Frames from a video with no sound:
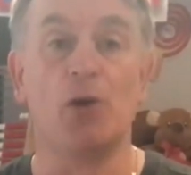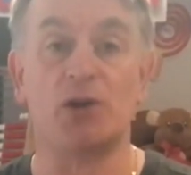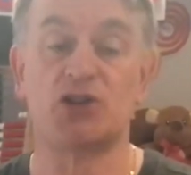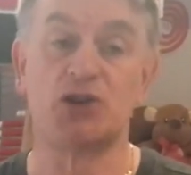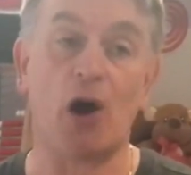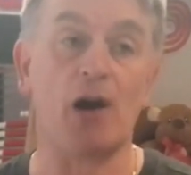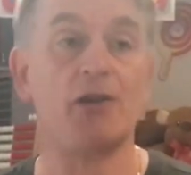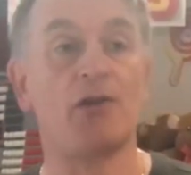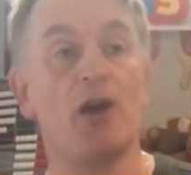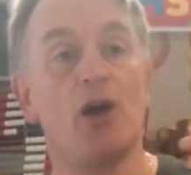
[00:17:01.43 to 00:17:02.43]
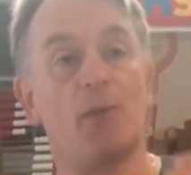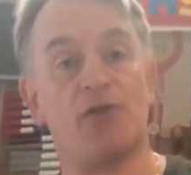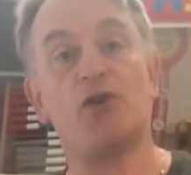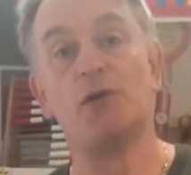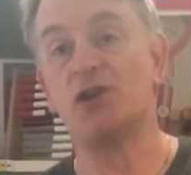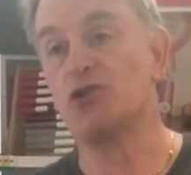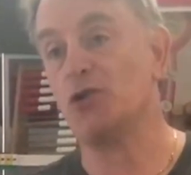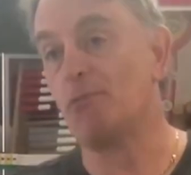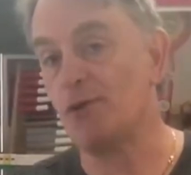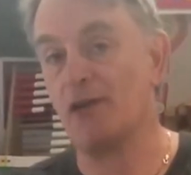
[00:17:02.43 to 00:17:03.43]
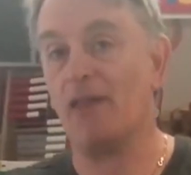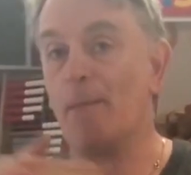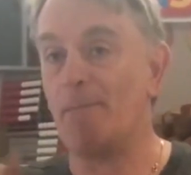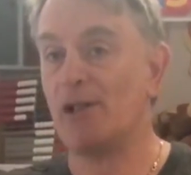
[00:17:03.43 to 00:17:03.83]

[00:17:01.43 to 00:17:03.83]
which starts with two digit numbers and then